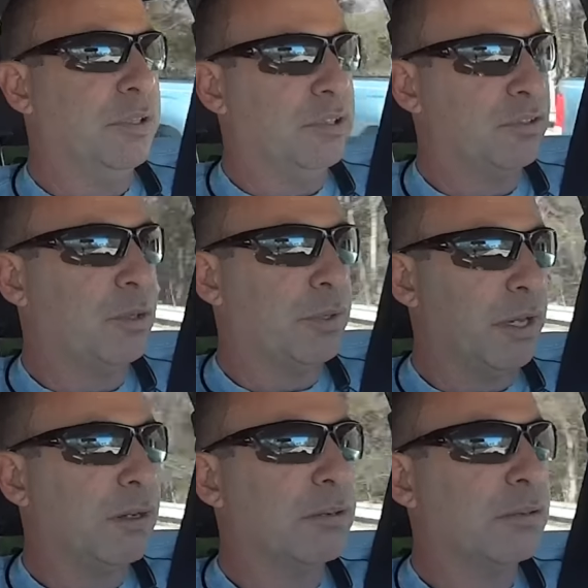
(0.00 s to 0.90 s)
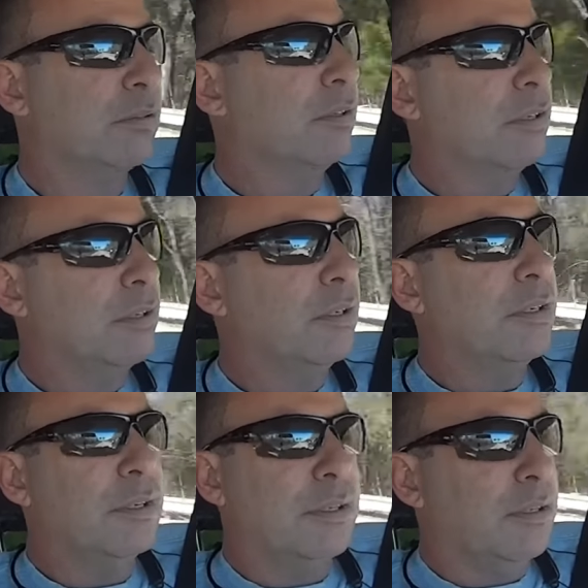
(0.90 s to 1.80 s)
really just don't care.
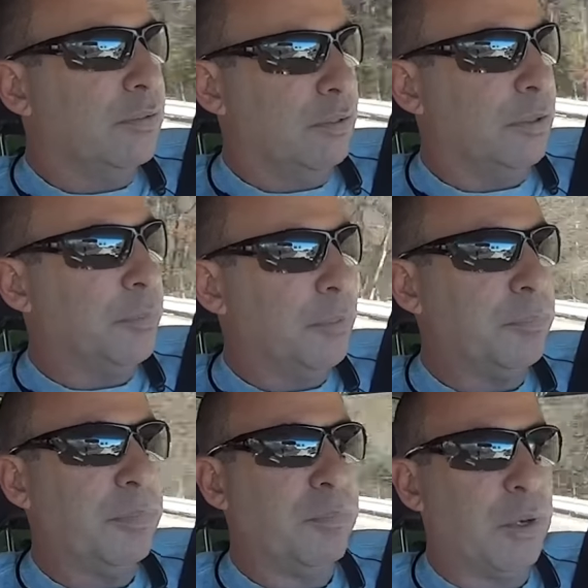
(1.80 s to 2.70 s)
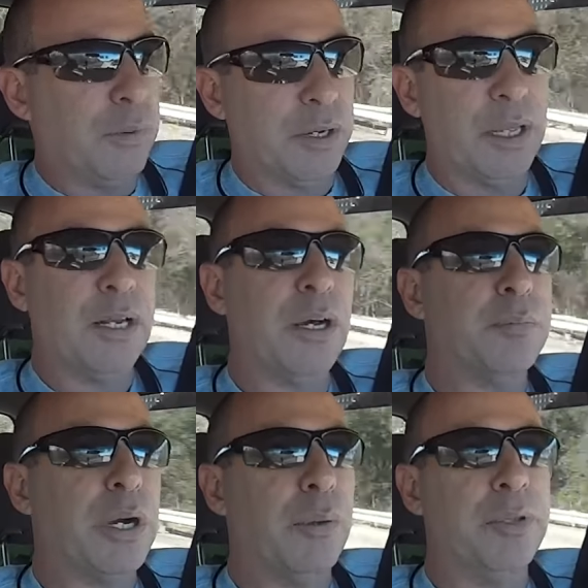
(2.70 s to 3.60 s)
So, but what I'm going to end
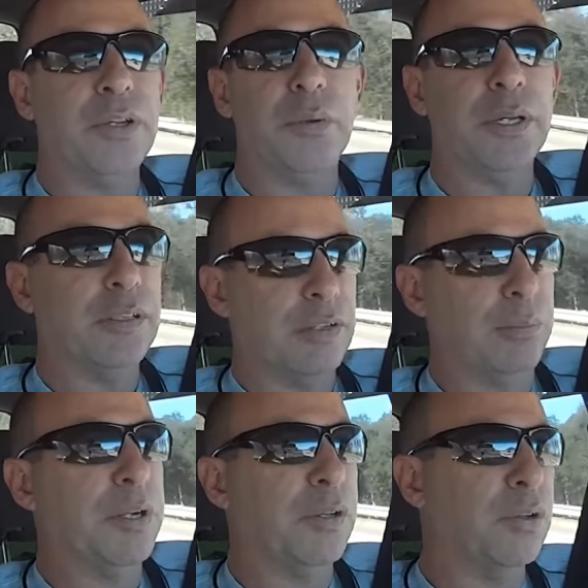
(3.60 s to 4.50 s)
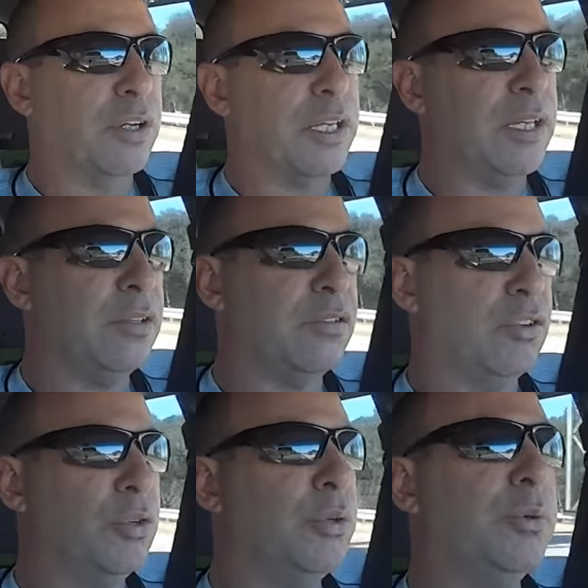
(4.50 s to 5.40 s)
up probably doing is I'm going to look
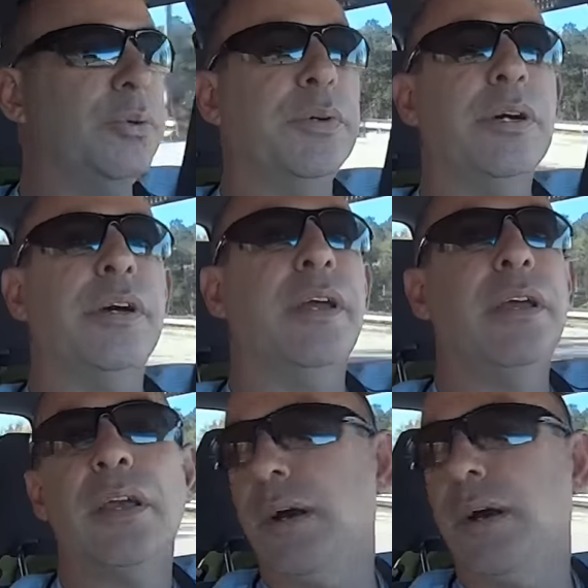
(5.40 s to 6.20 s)
into a